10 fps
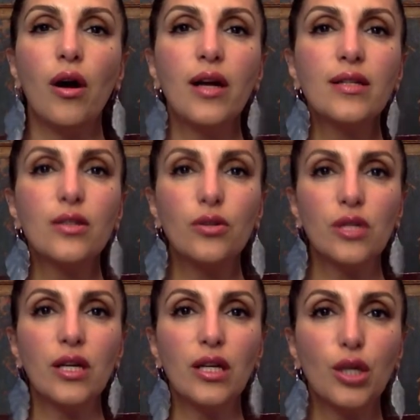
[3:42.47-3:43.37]

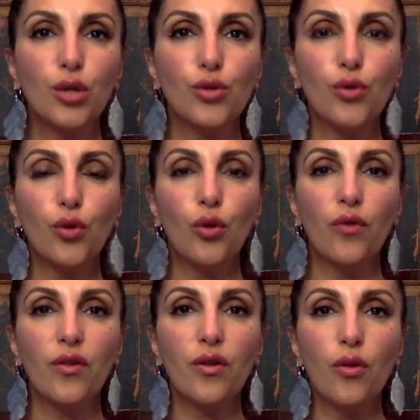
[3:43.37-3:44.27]
exerting any control
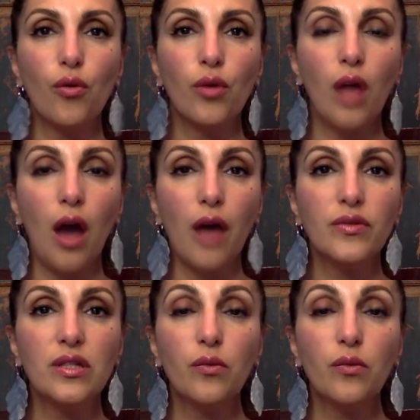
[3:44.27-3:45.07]
over their own lives,